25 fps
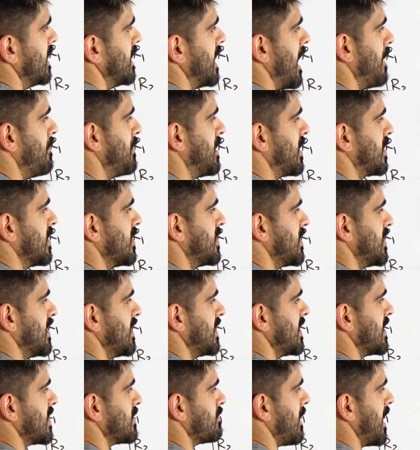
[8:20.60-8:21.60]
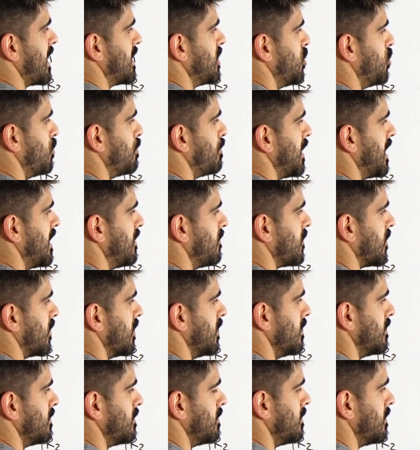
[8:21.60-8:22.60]
And because this is my new
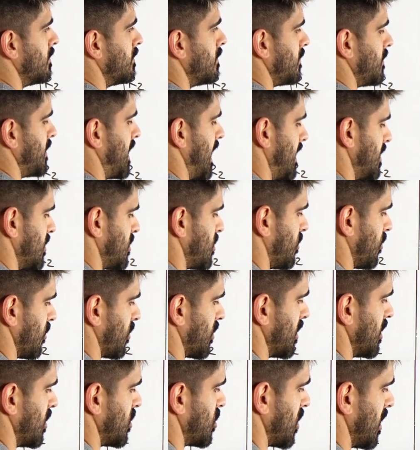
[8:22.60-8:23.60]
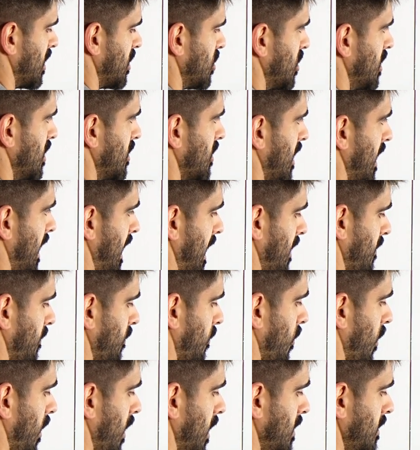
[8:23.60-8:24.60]
pivot, that's not going to change either. I have
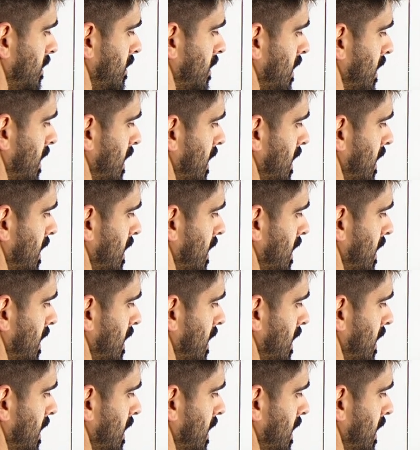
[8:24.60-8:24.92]
1